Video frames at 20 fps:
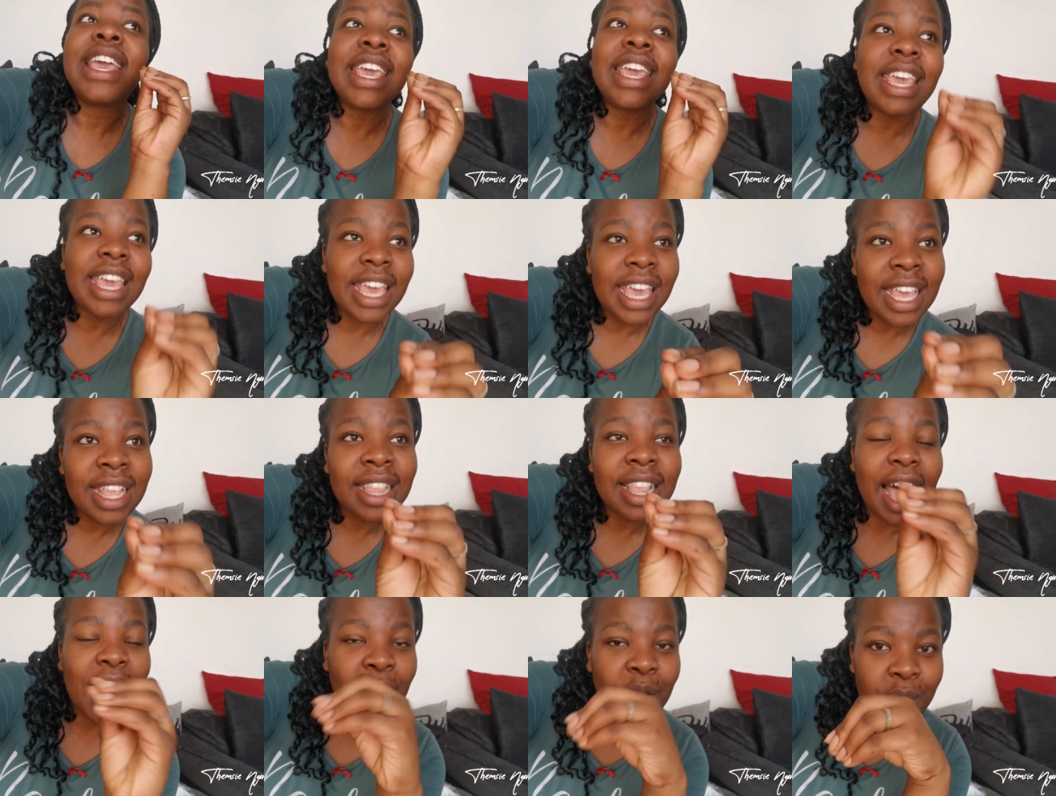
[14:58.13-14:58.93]
He's
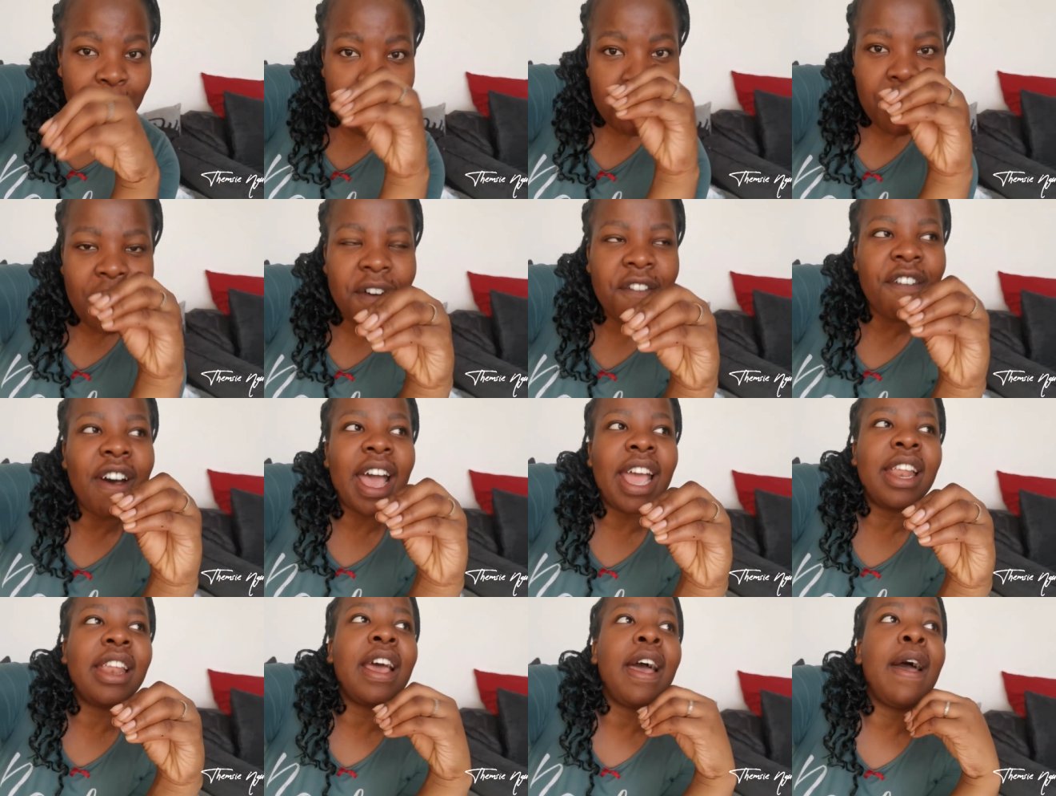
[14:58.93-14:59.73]
our
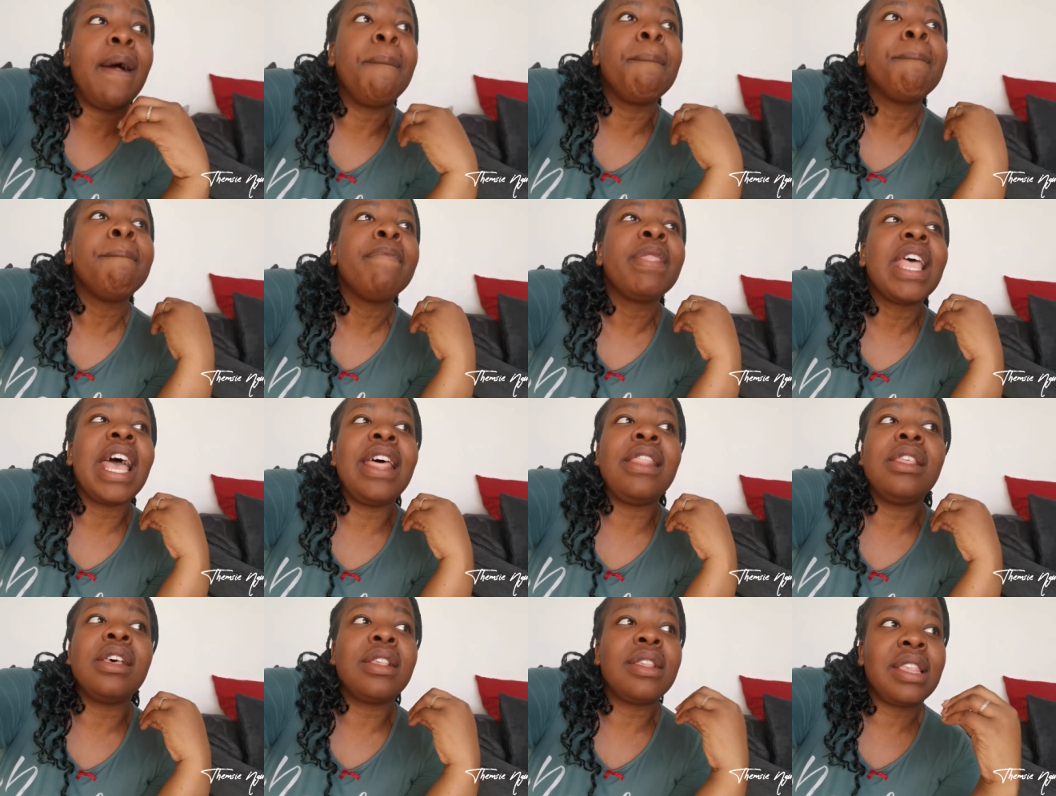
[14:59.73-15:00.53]
provider.
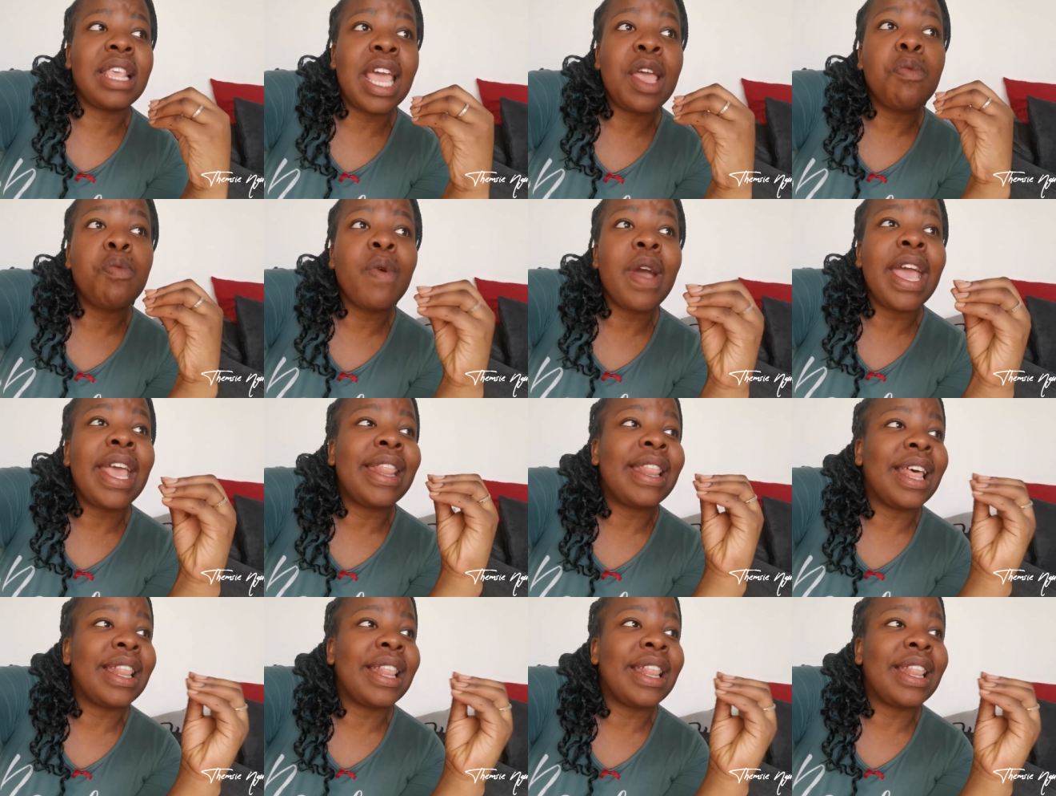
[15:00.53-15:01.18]
And the same way